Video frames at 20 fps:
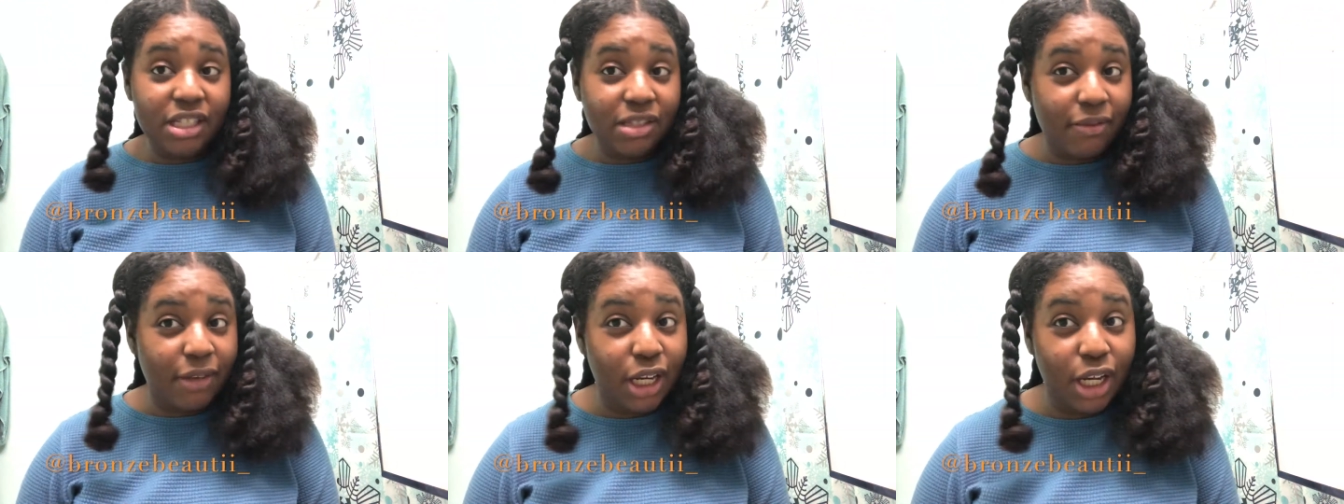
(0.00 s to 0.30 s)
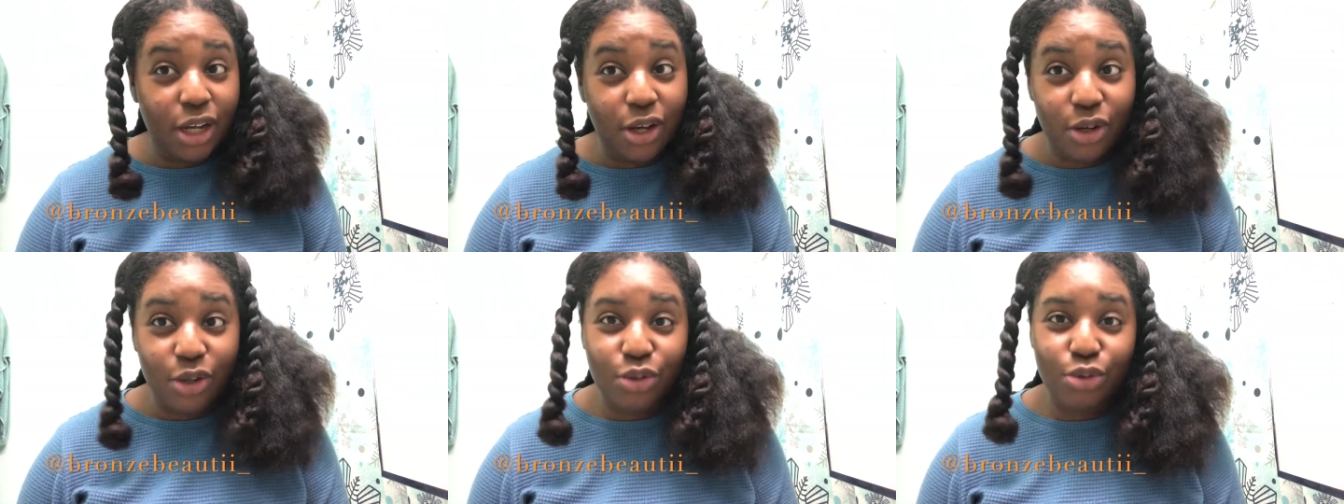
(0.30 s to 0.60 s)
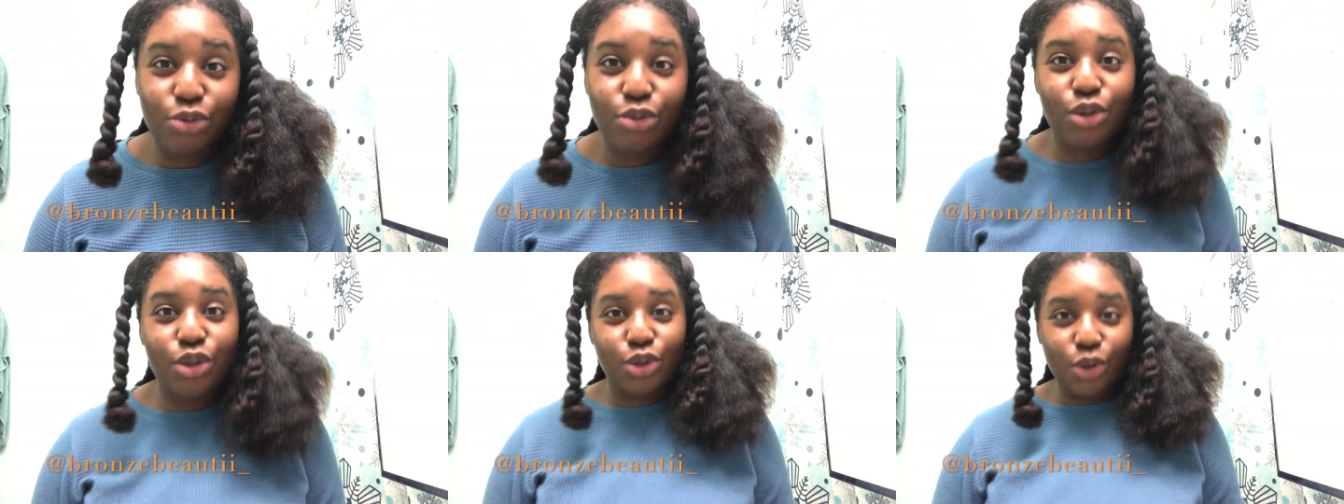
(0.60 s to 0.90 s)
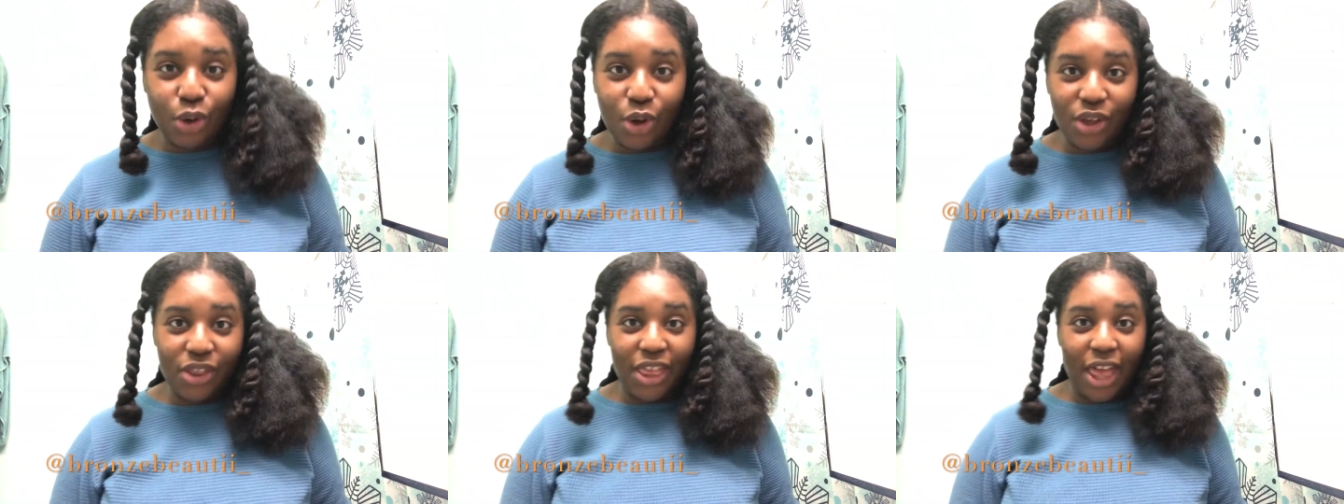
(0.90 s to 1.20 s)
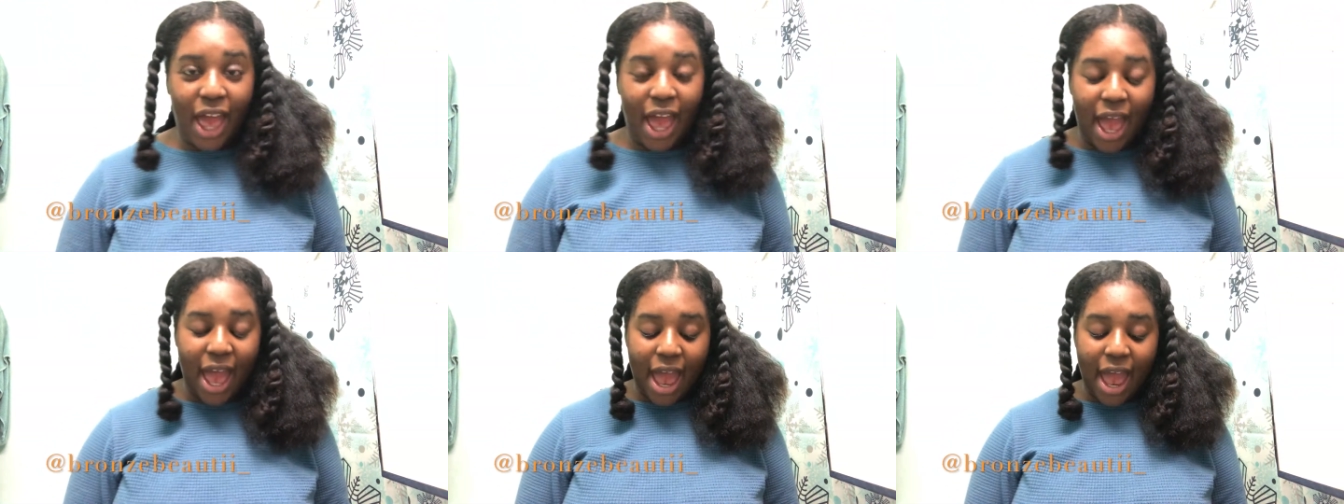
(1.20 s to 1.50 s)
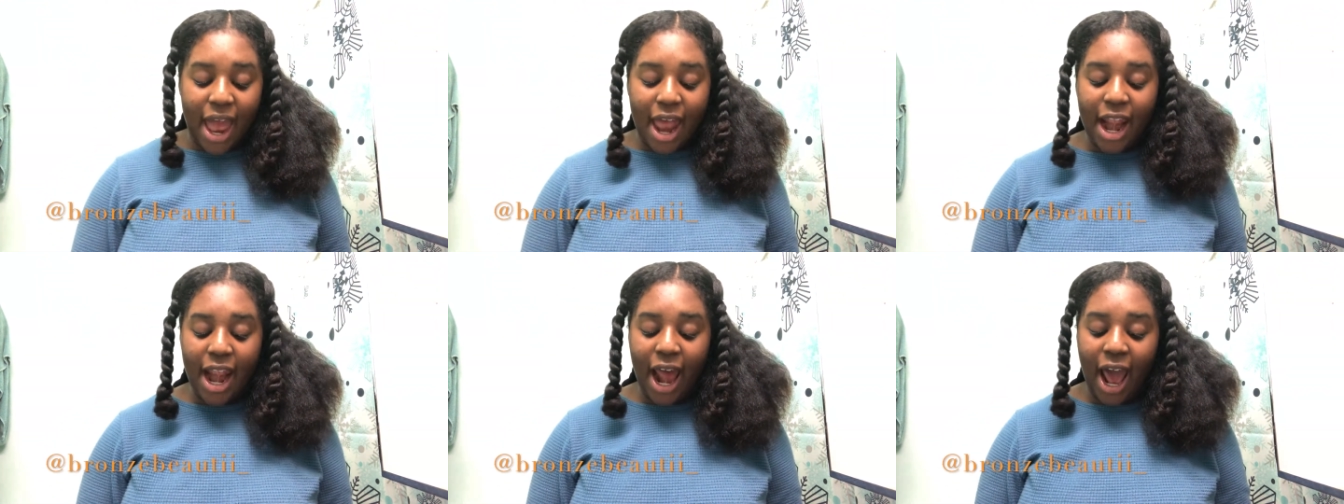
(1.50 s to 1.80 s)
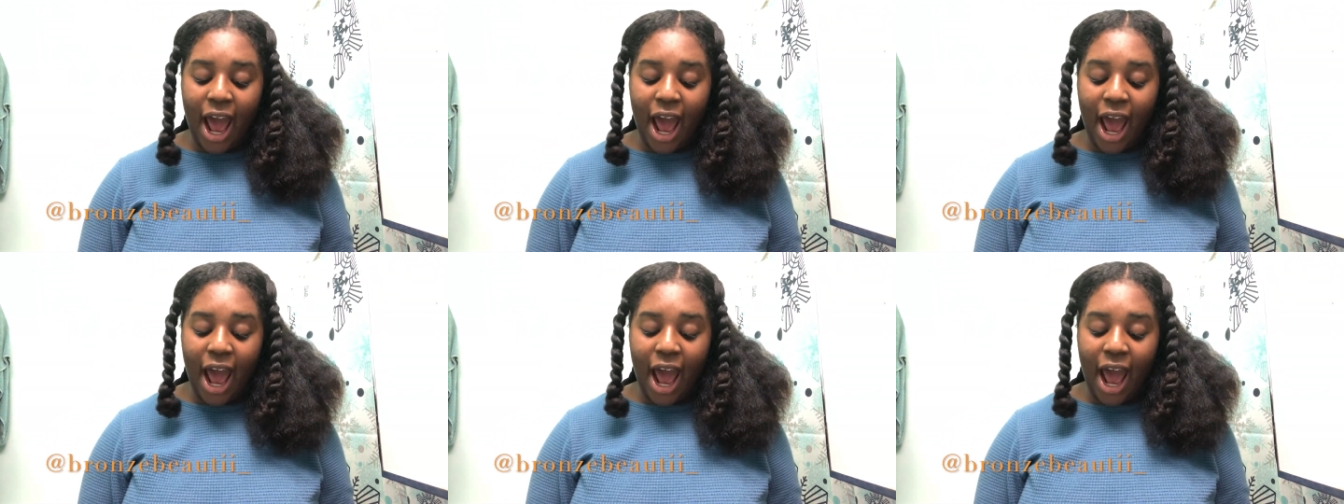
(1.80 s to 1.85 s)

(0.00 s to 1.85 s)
video you saw that